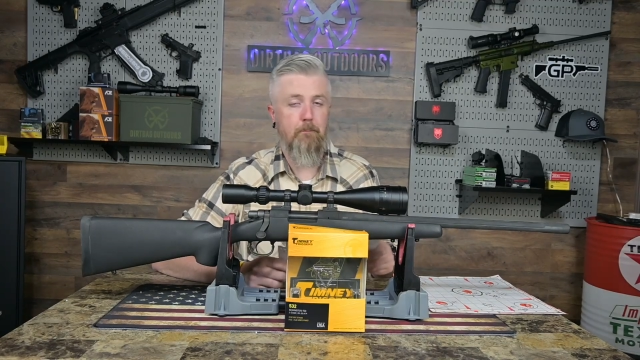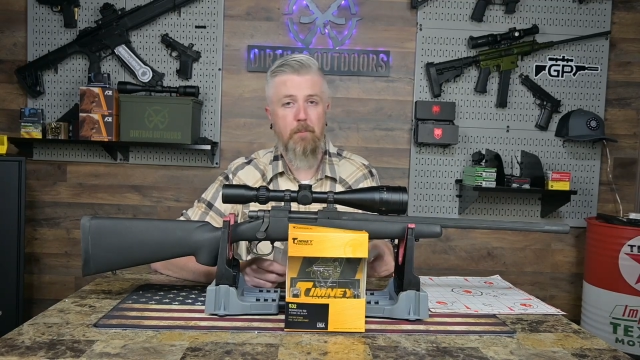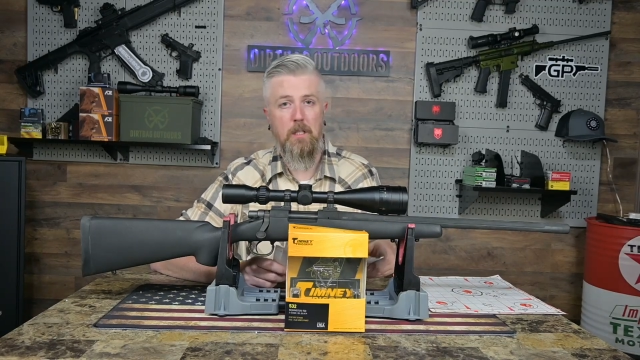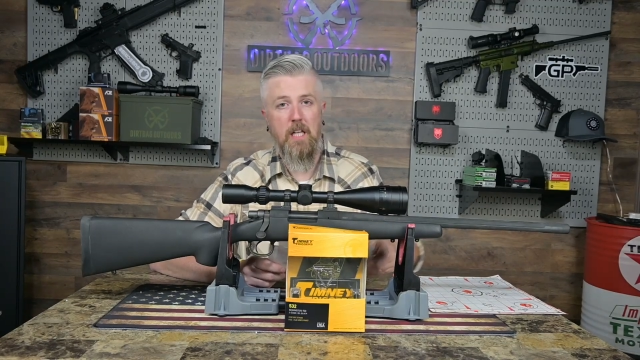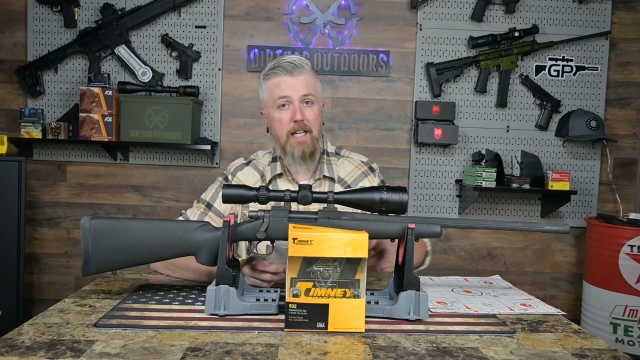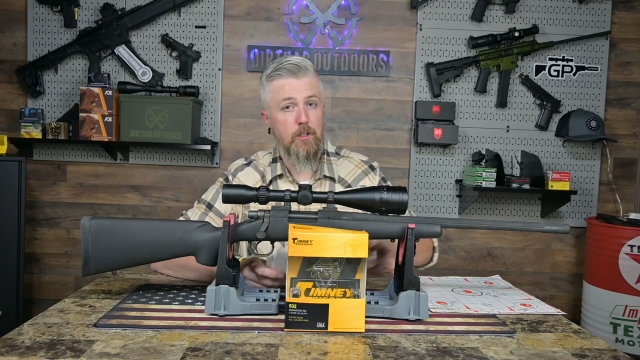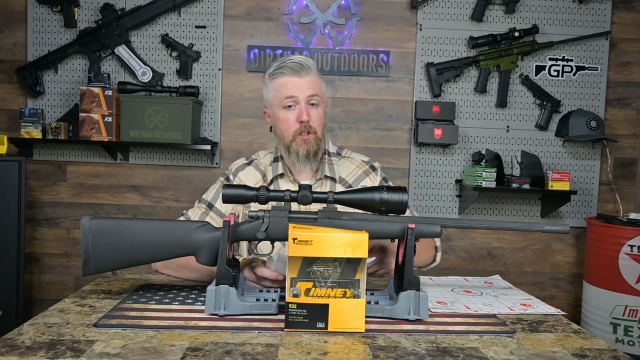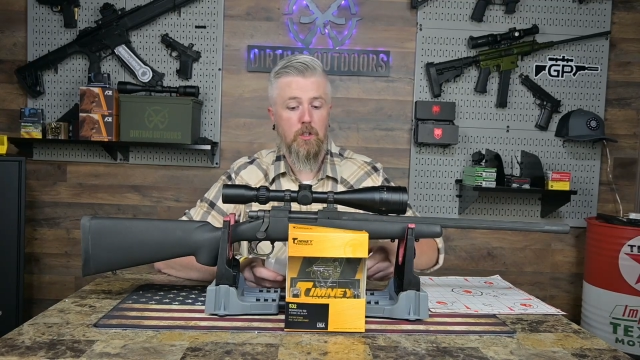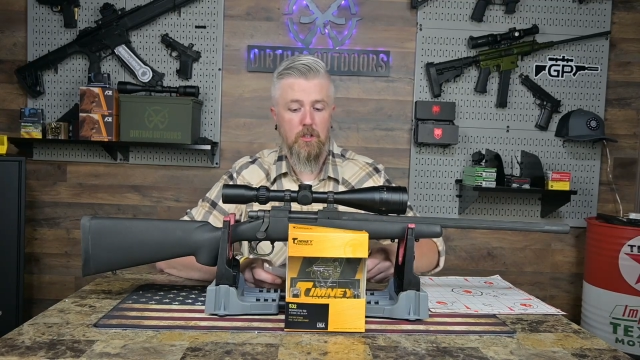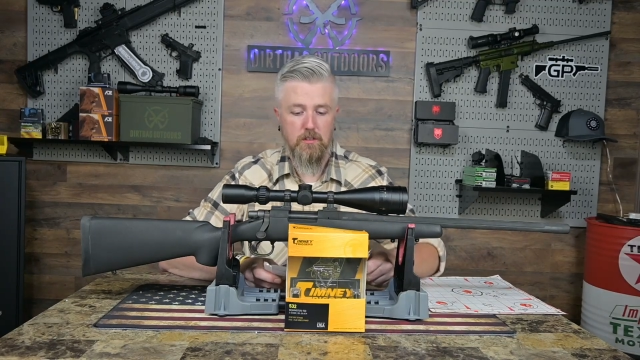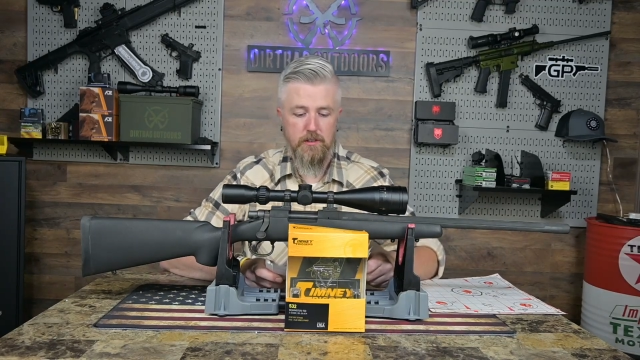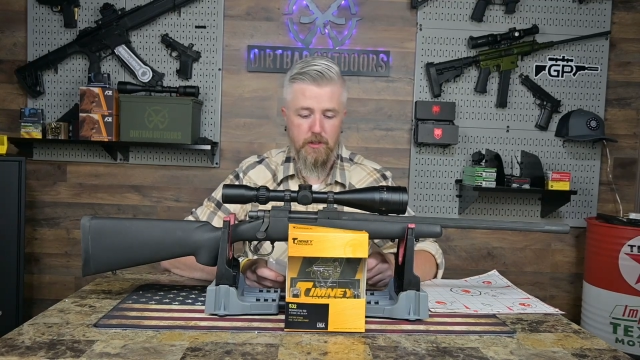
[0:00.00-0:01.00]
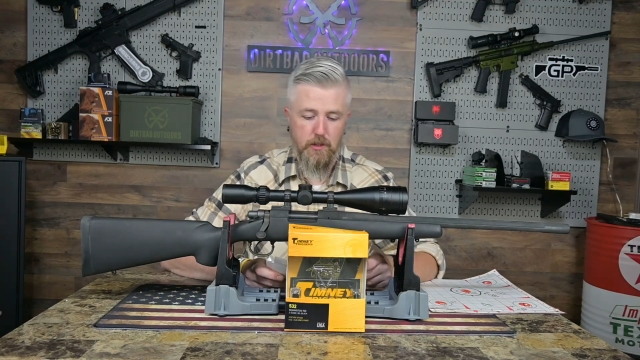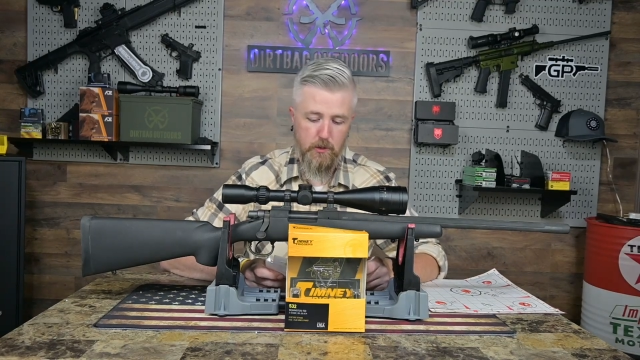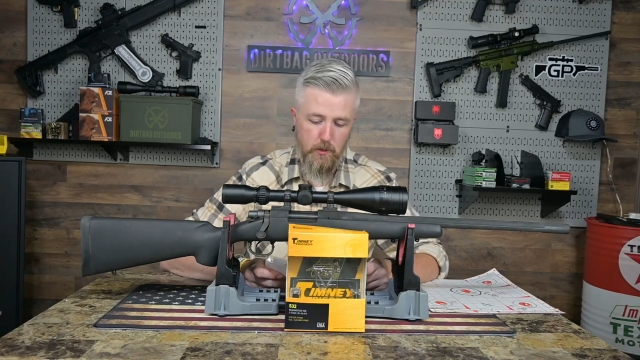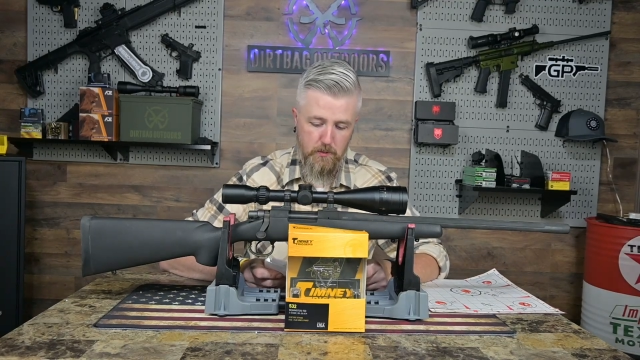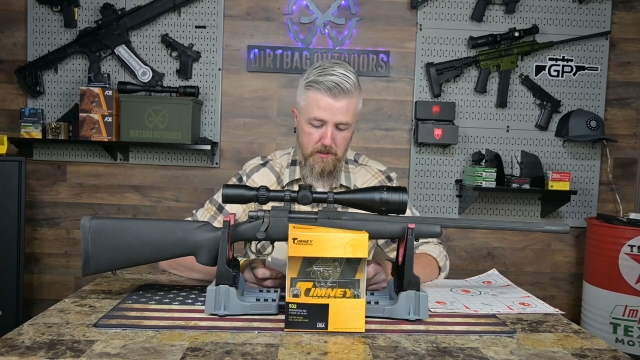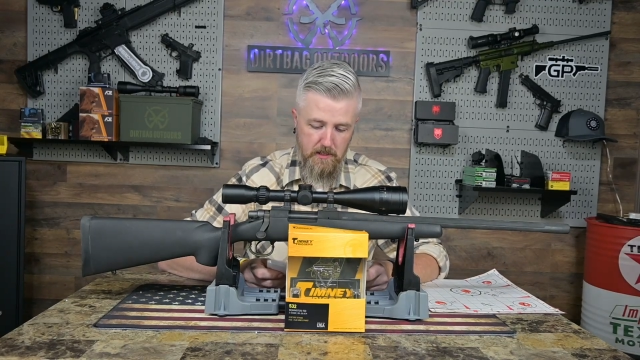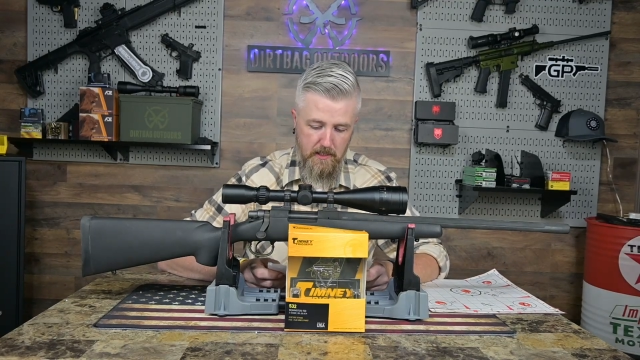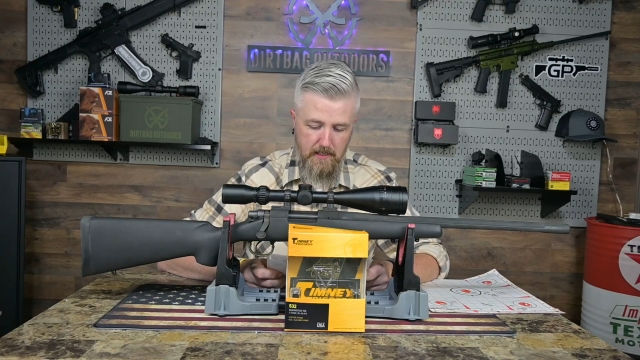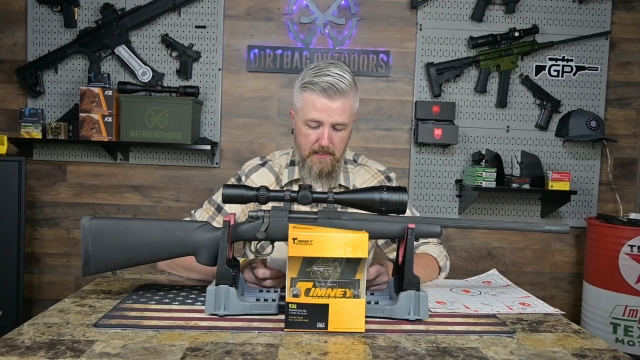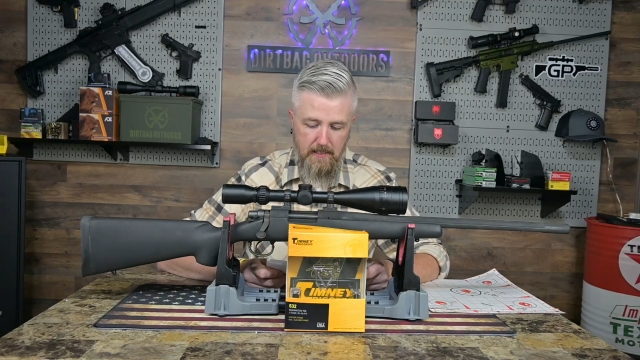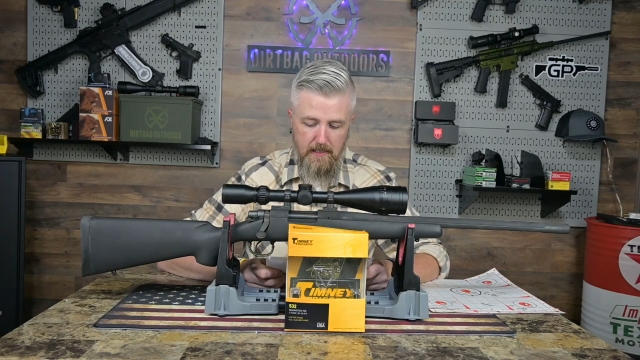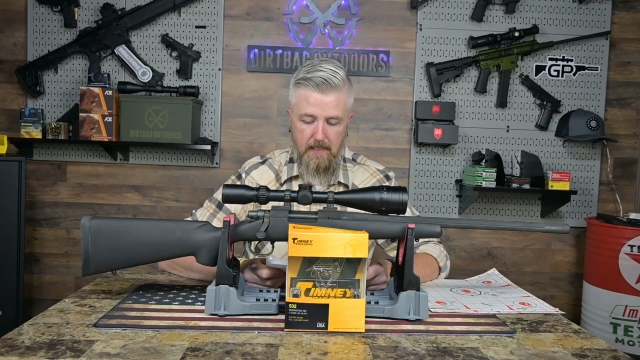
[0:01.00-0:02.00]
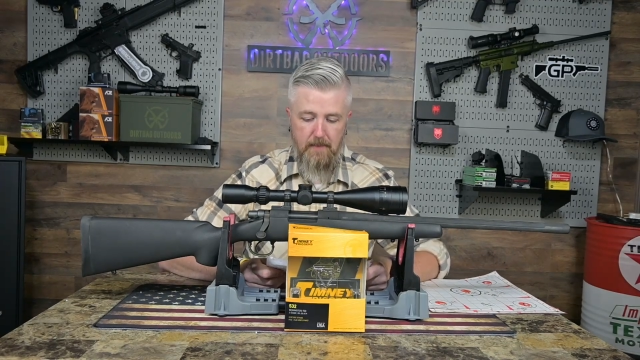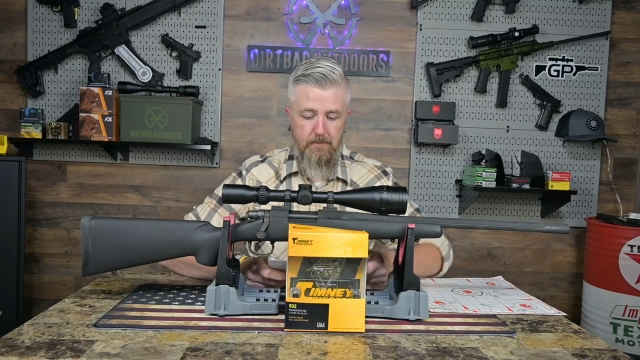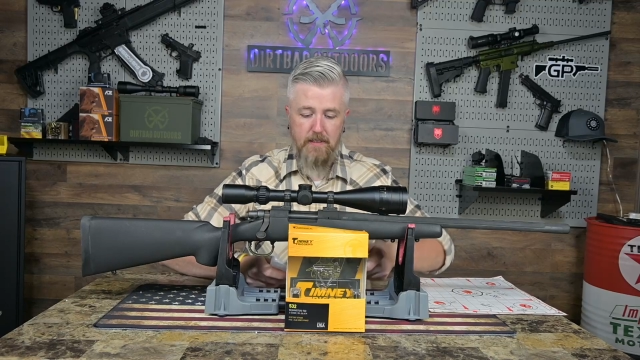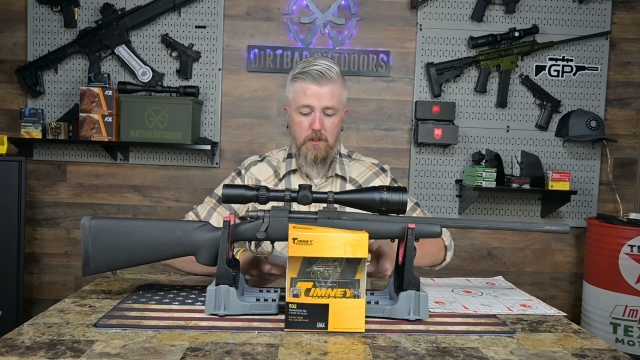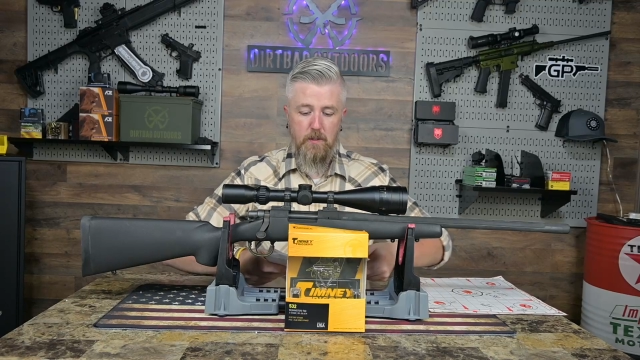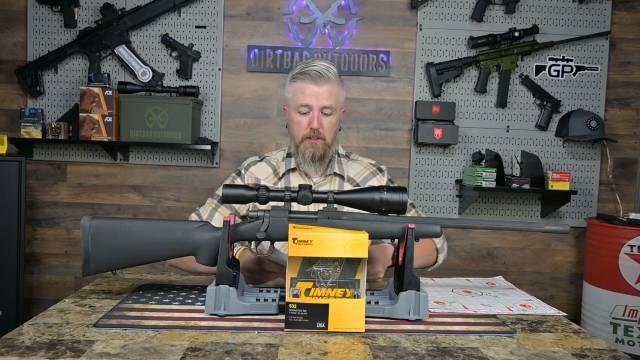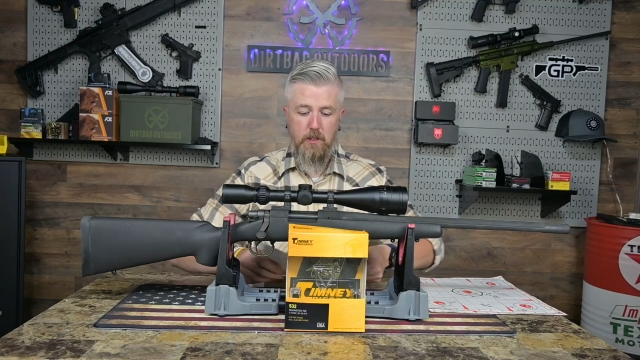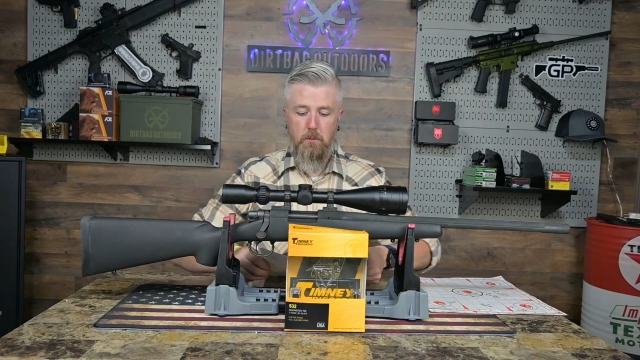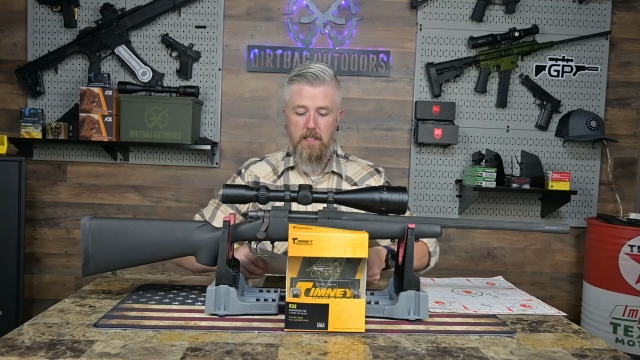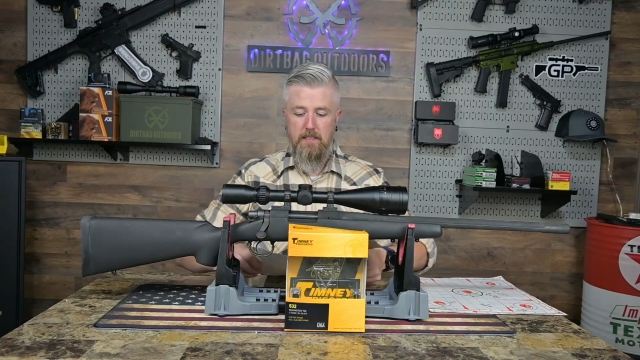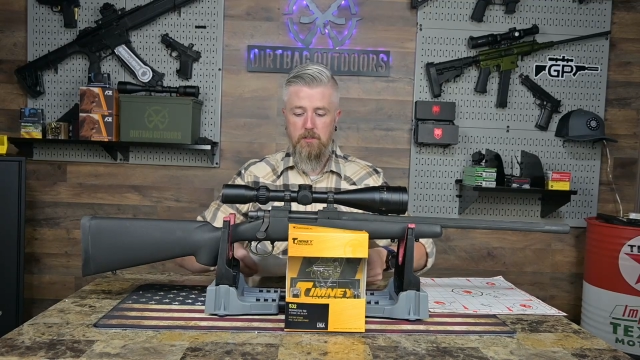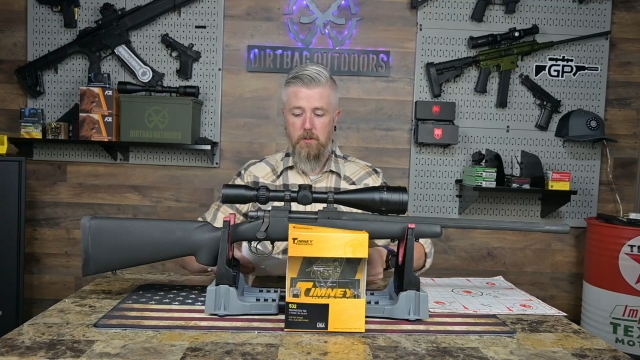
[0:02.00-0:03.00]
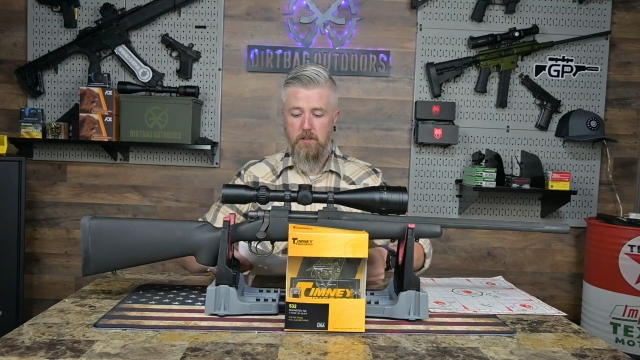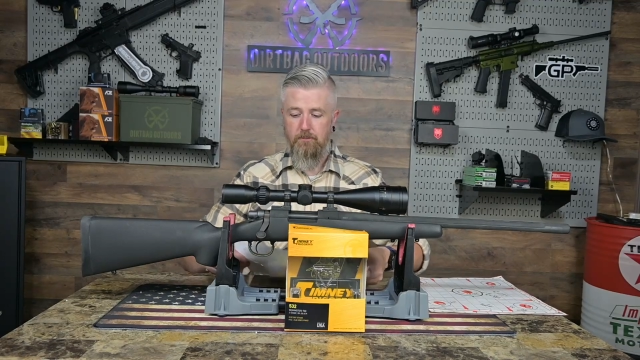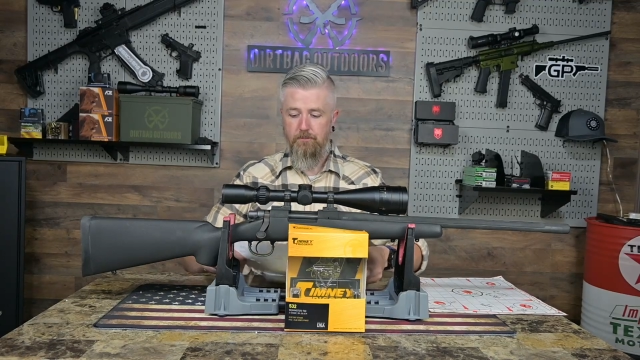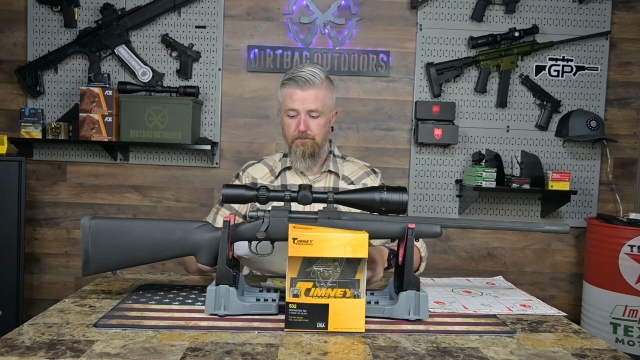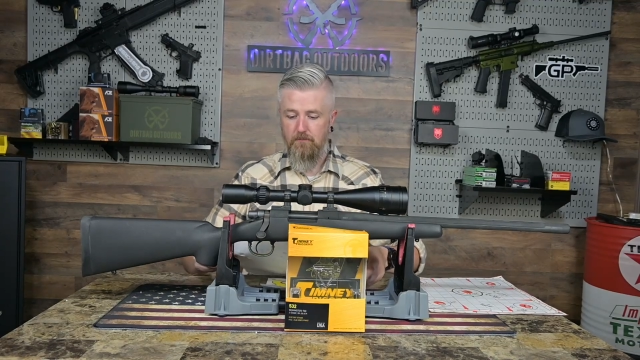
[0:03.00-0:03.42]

pleasure to shoot. Let's go ahead and jump right into it.